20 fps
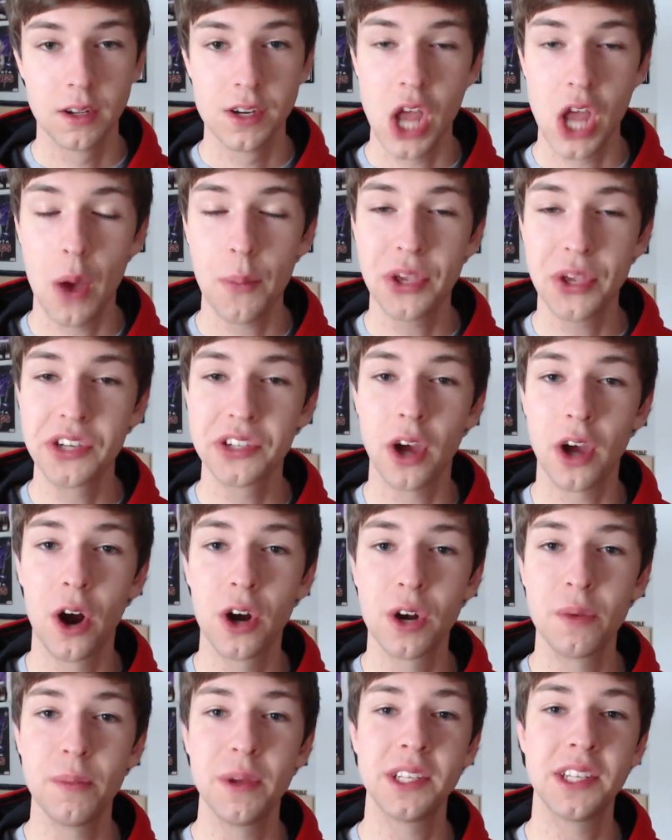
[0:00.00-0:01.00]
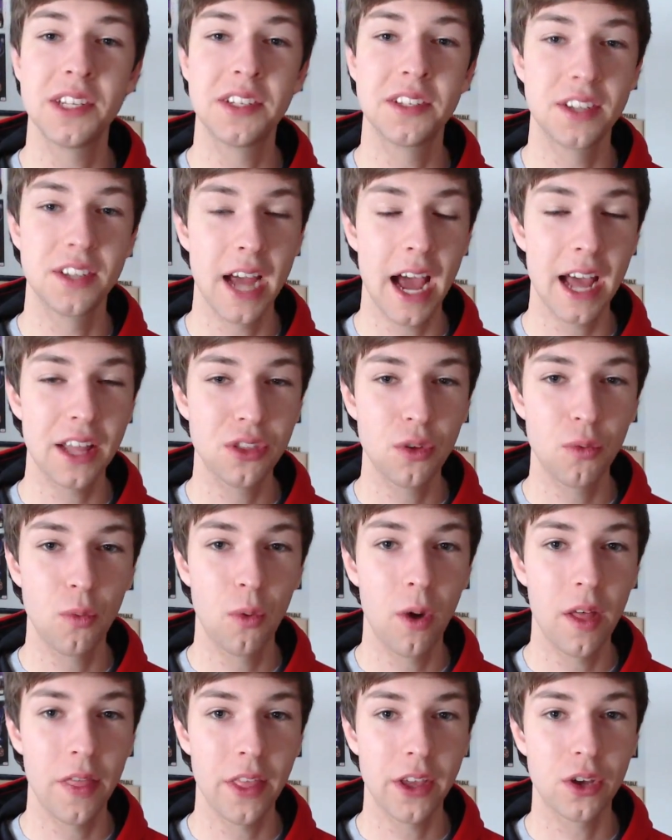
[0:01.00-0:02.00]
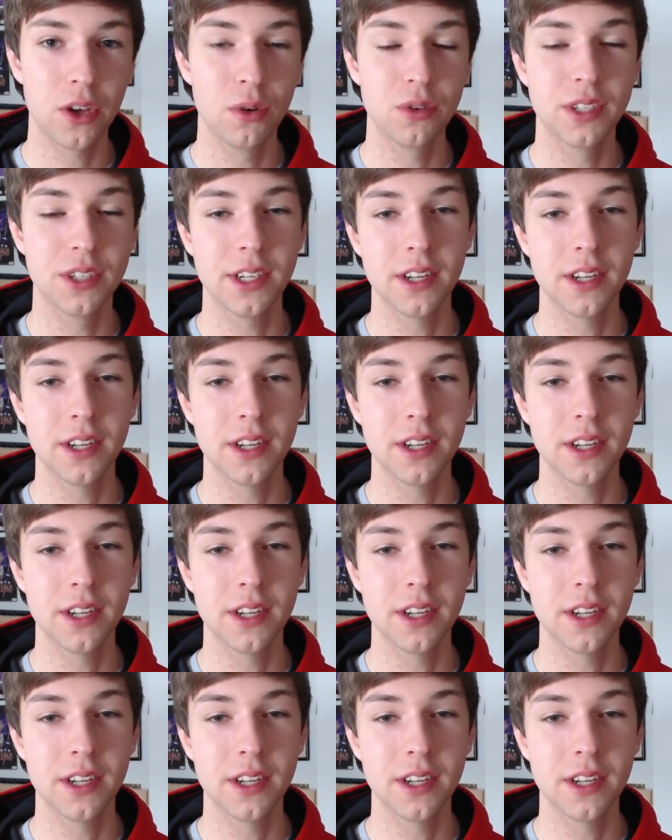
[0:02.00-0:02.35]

Now, because Artemis is not the one that goes